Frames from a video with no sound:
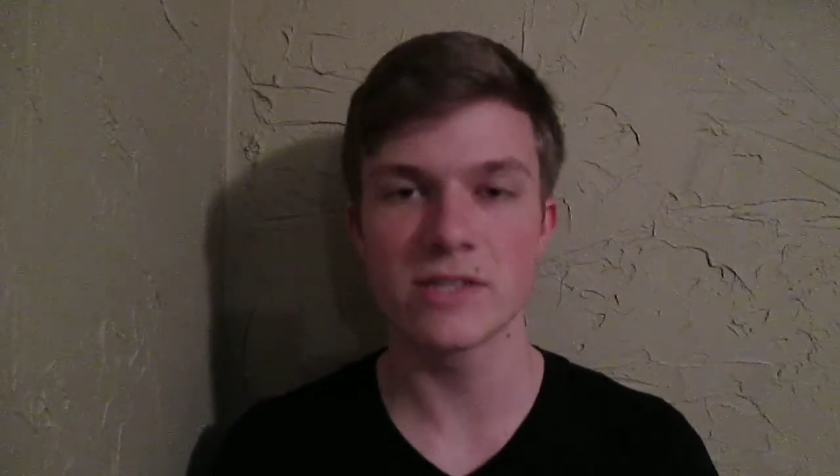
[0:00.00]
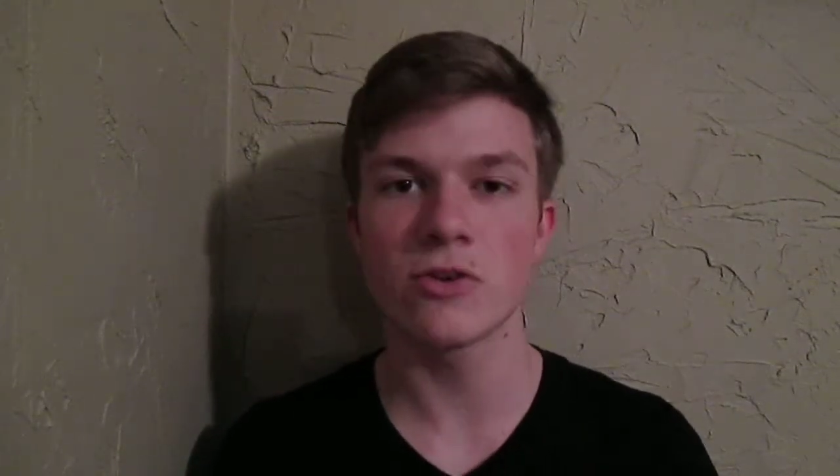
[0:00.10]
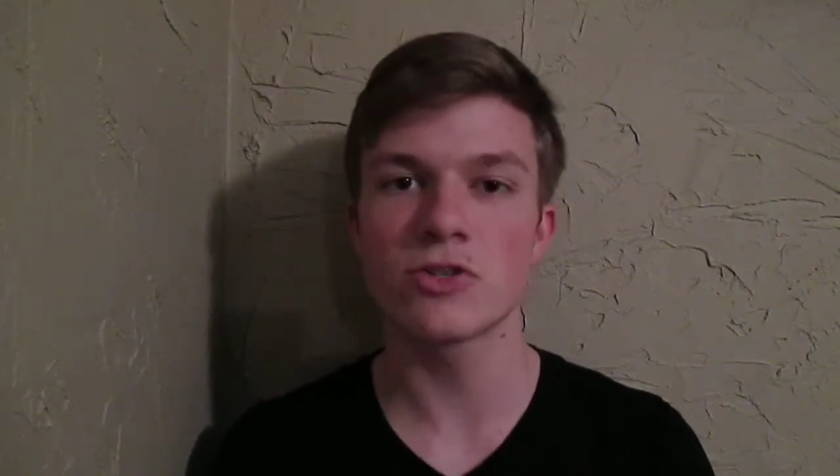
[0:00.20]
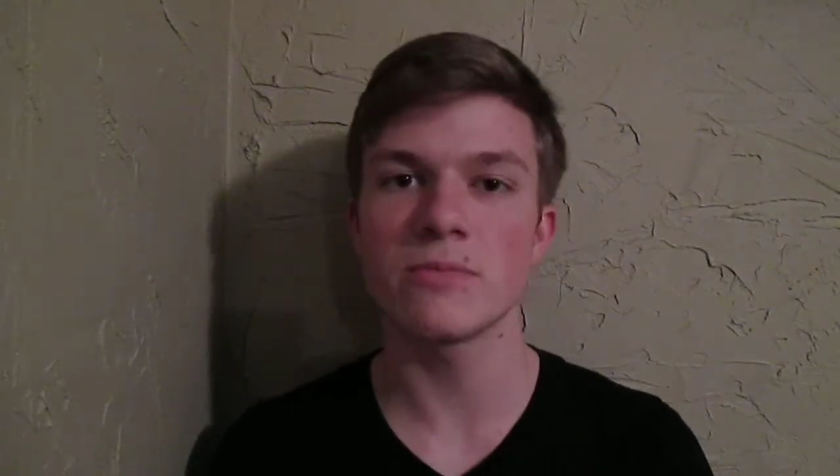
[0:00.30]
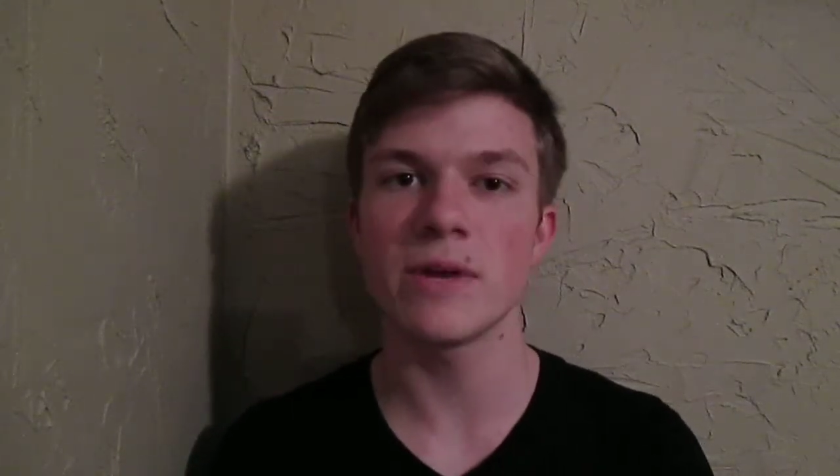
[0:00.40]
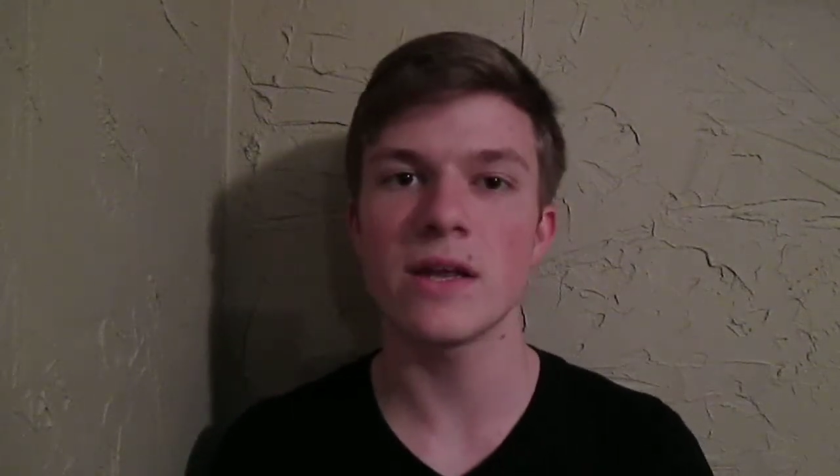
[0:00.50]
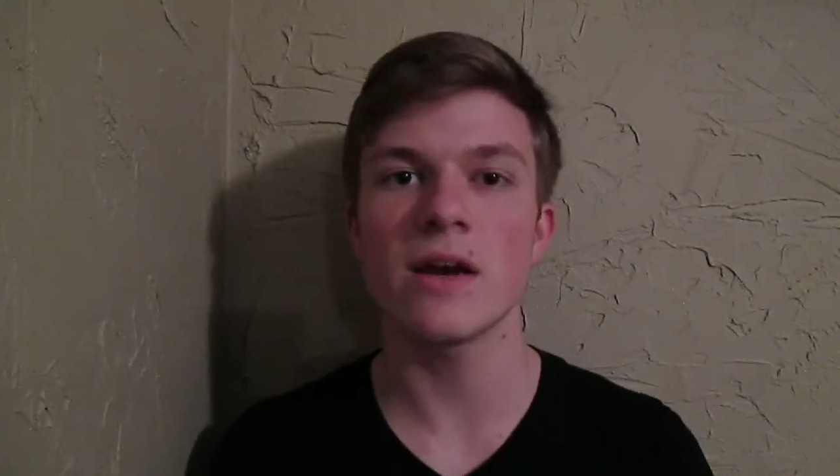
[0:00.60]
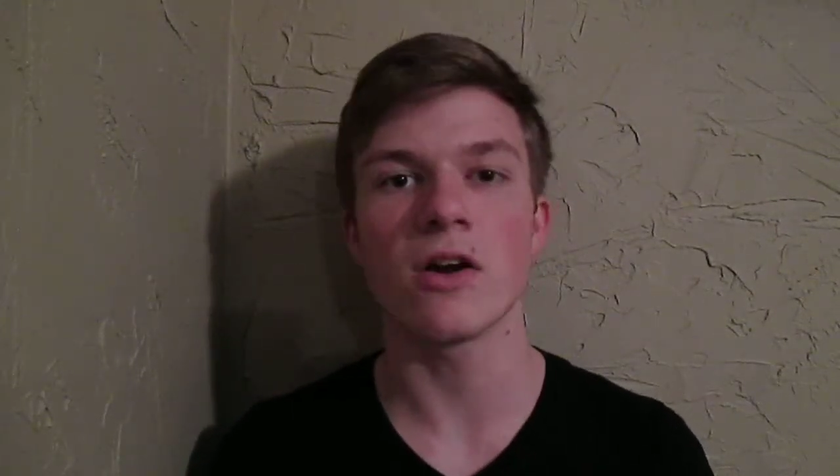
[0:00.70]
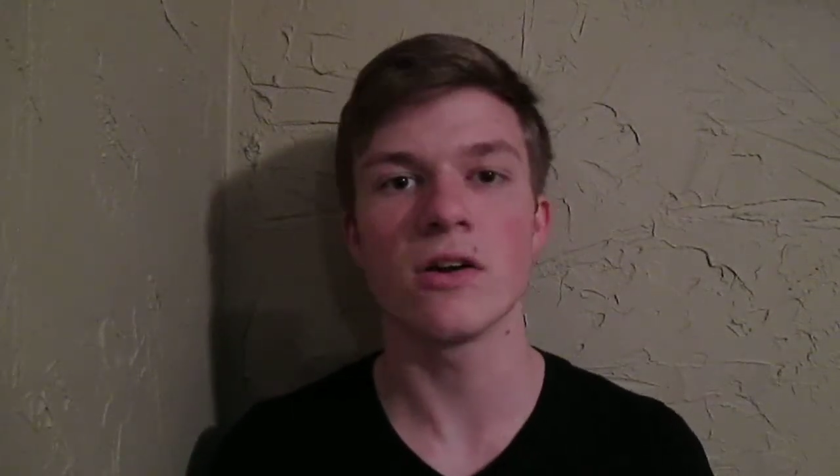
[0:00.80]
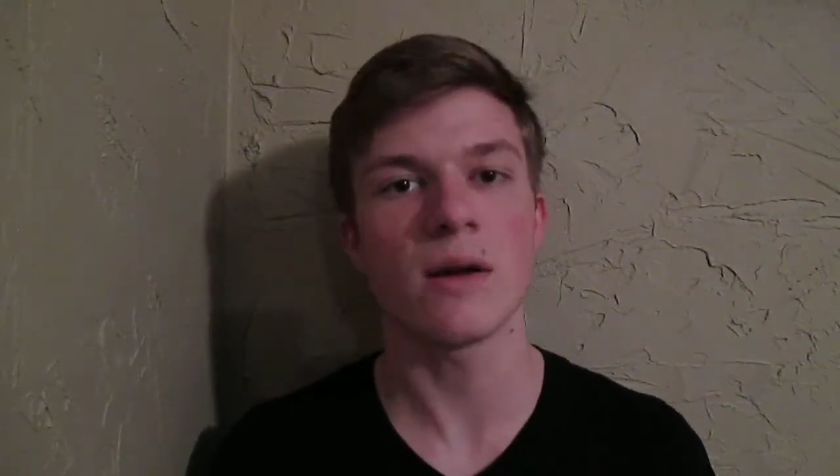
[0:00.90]
social media
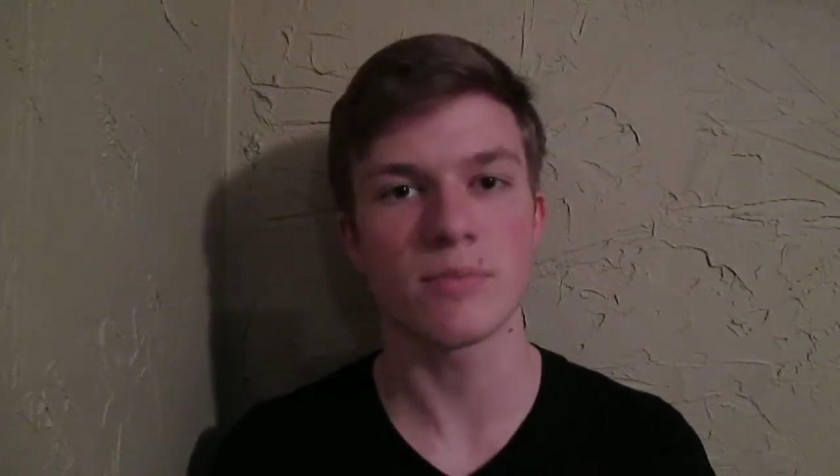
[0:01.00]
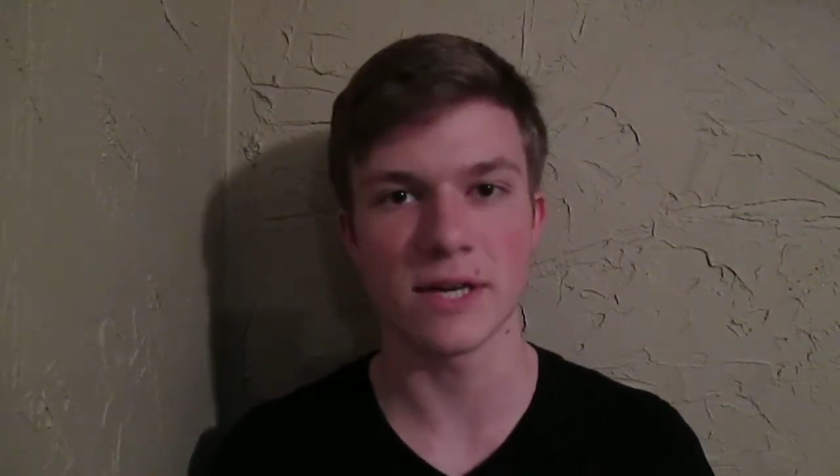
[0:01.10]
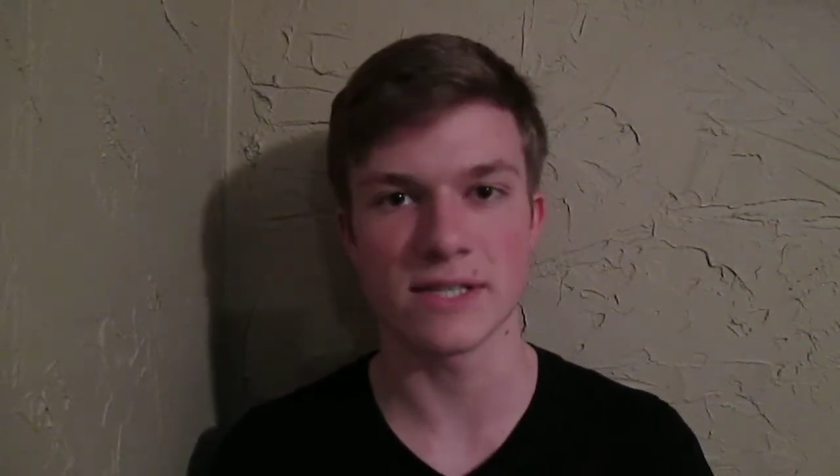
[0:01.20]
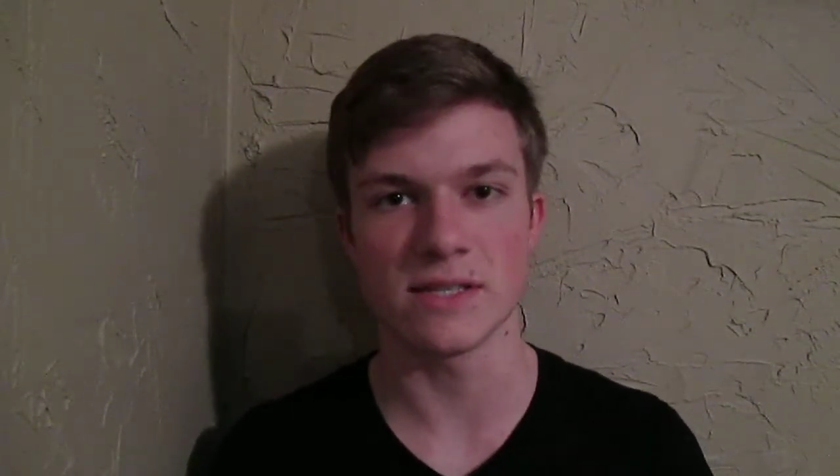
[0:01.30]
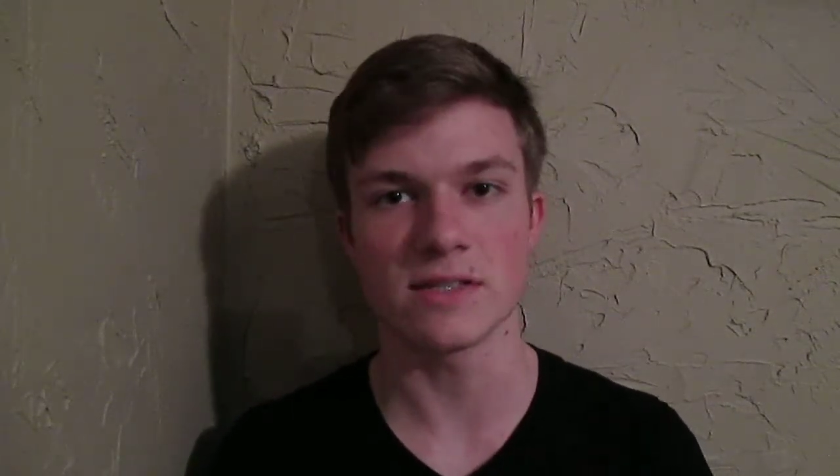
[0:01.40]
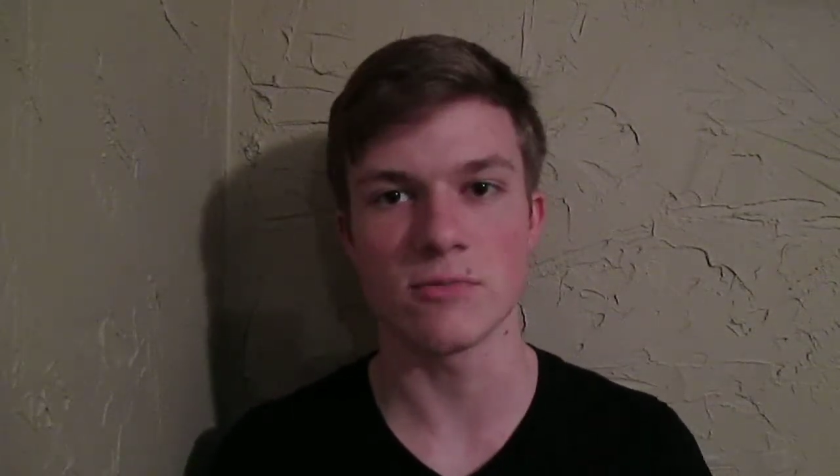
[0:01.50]
are not present